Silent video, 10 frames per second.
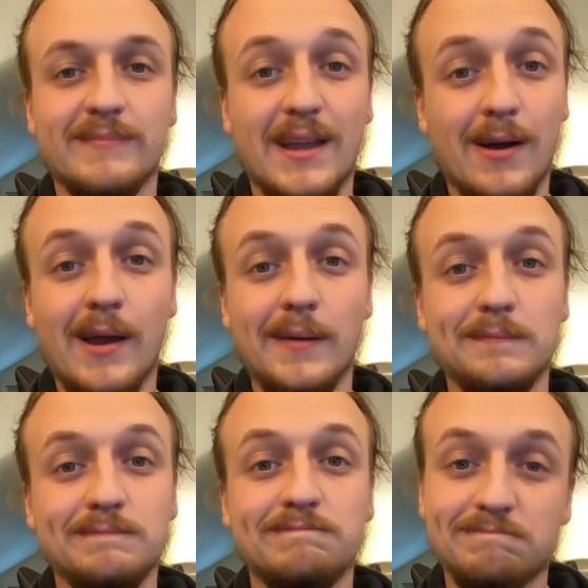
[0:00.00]
Alright,
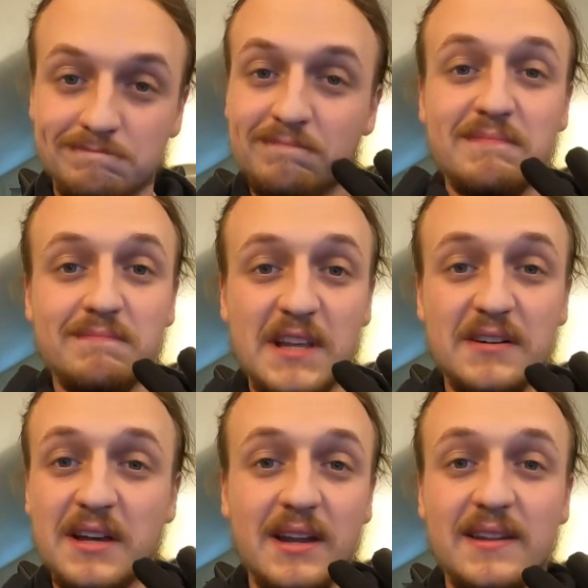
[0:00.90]
they're
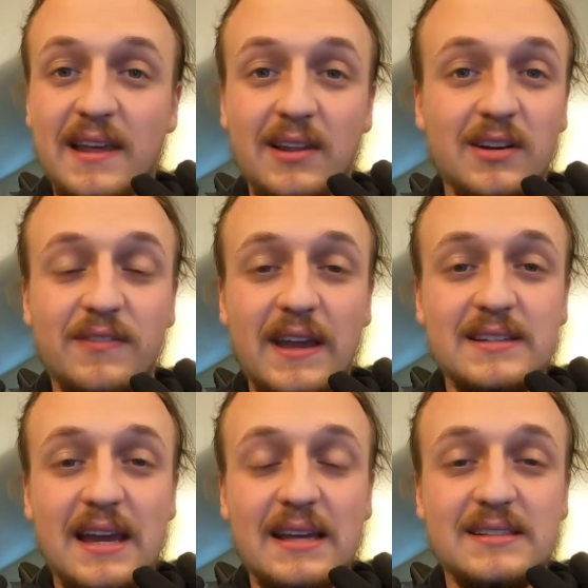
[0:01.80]
done and they look
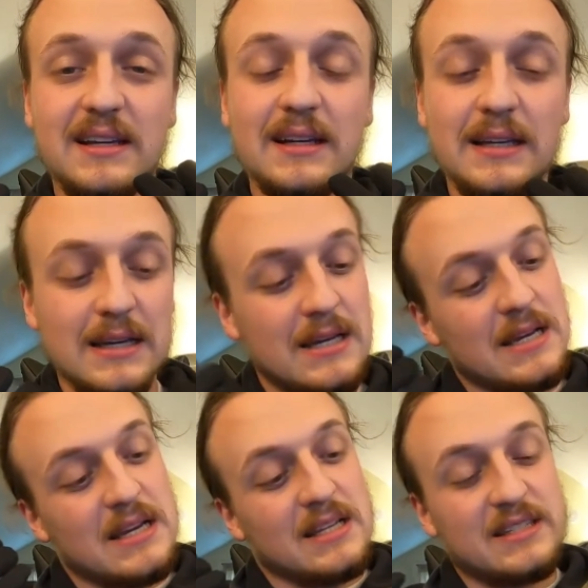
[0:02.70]
fantastic.
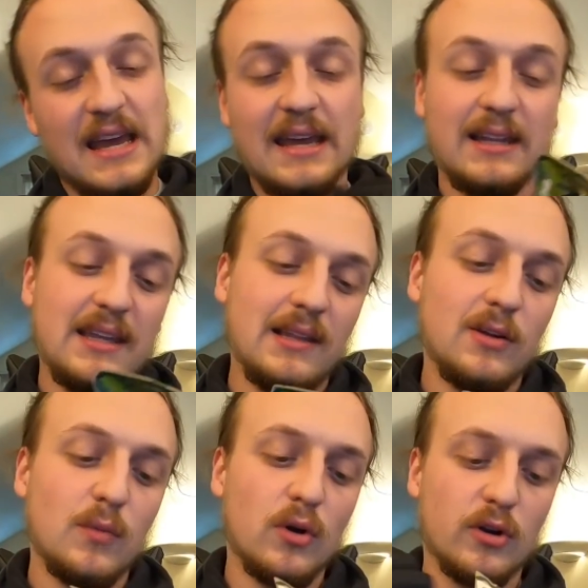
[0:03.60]
Sadly, a little
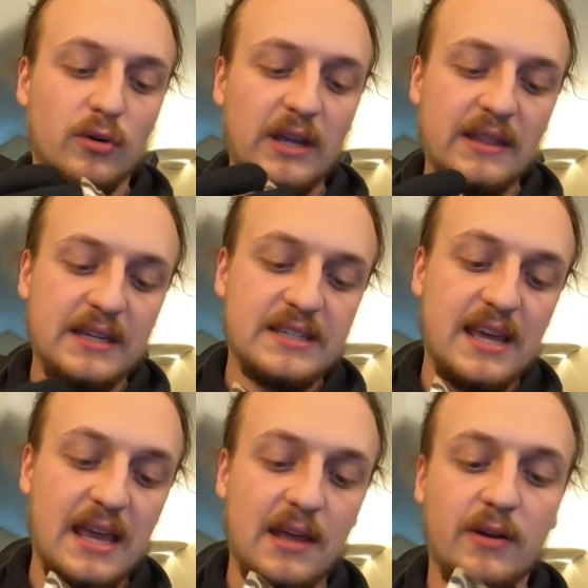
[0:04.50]
more green than
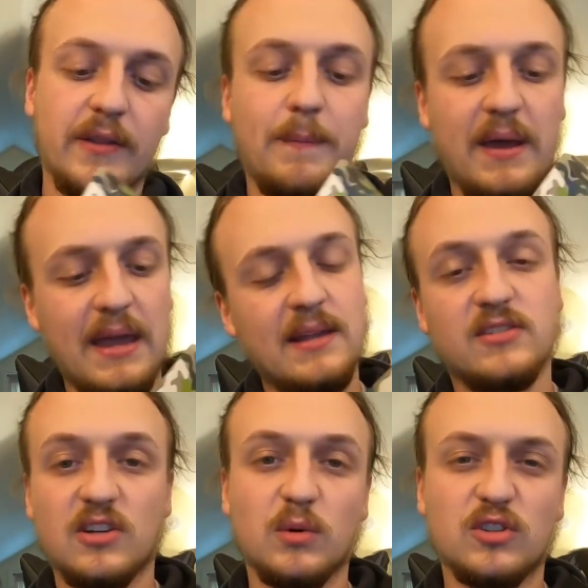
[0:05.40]
tan on the paint,
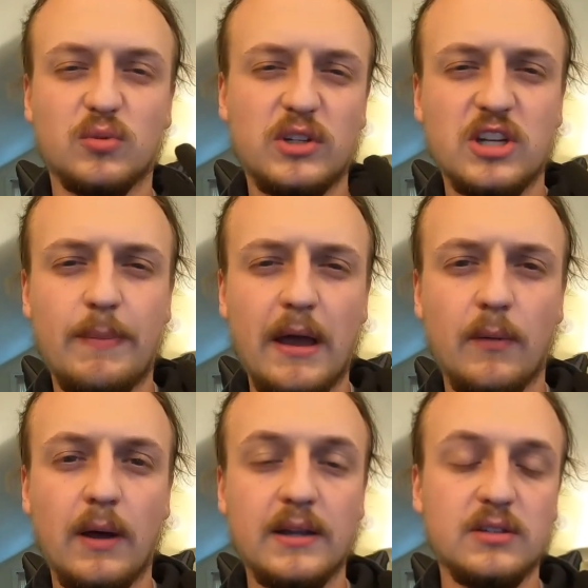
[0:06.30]
so we'll switch up
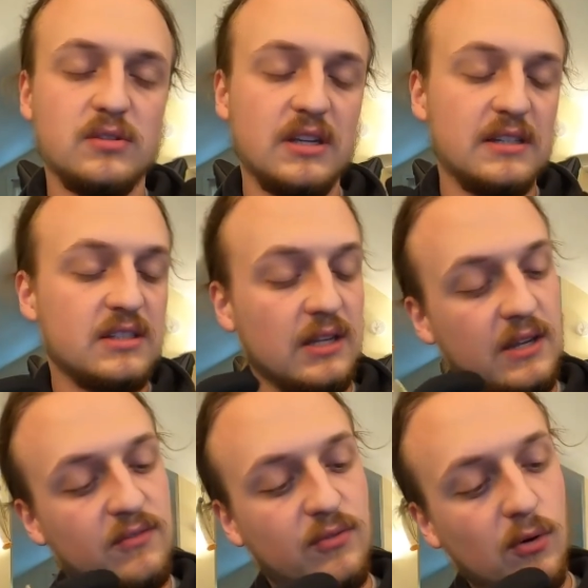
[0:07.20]
how I do
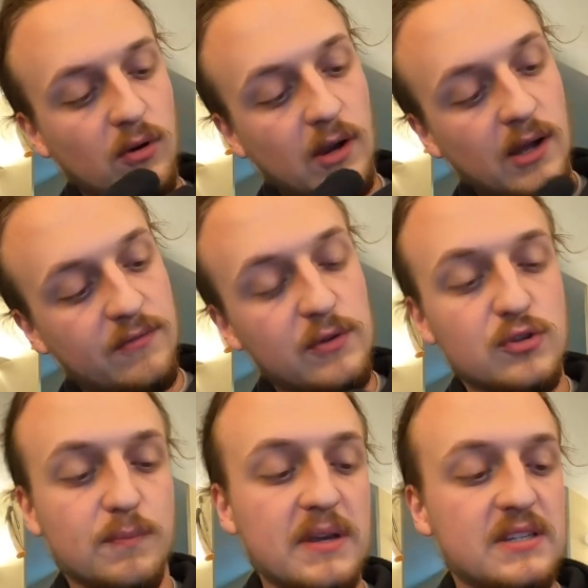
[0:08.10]
stenciling for
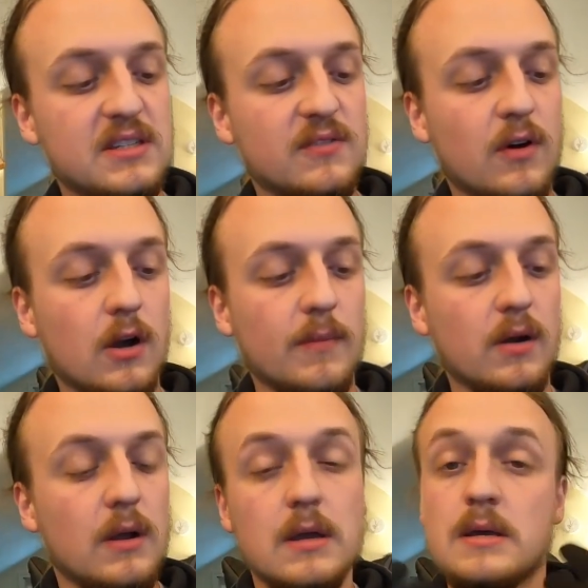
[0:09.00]
future pieces of
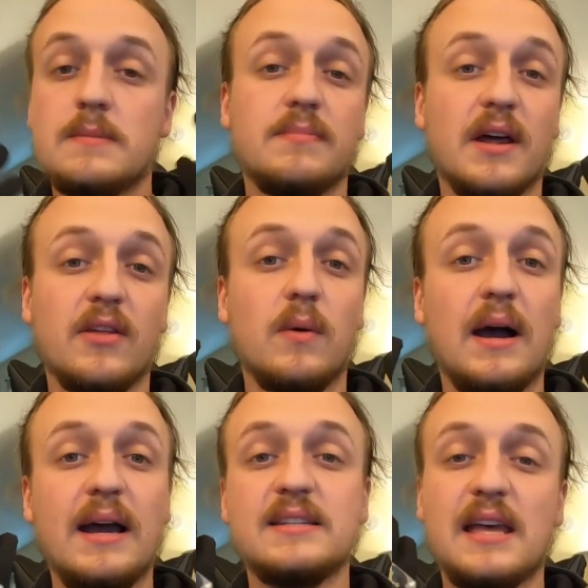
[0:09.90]
armor. But
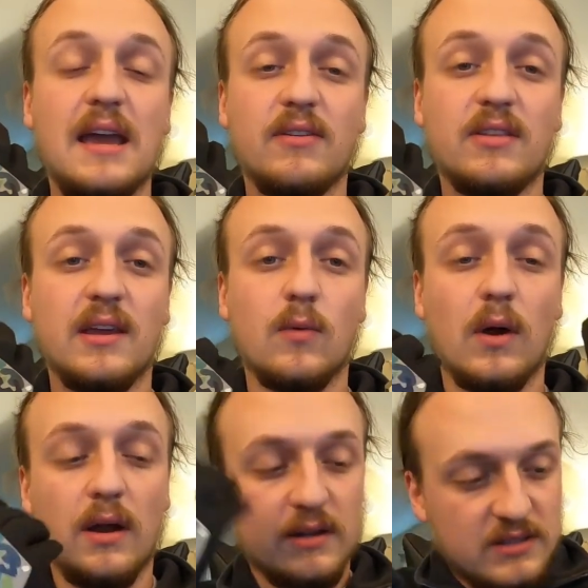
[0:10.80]
otherwise, everything
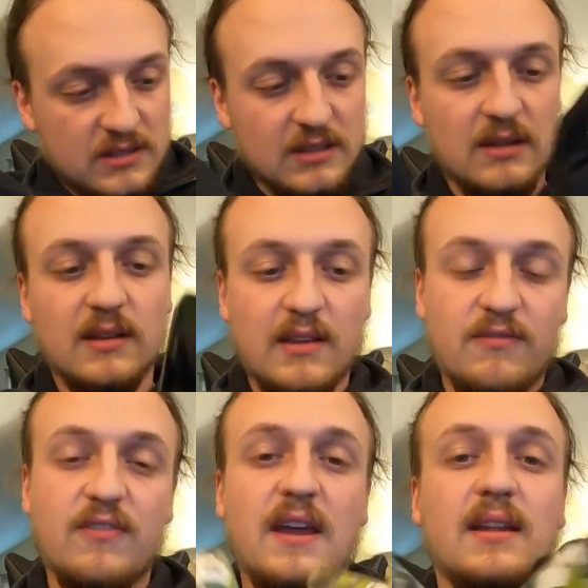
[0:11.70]
works. They
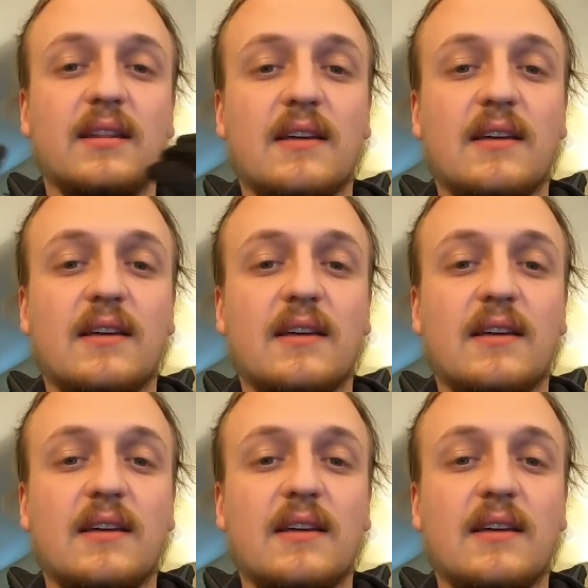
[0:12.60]
fit, they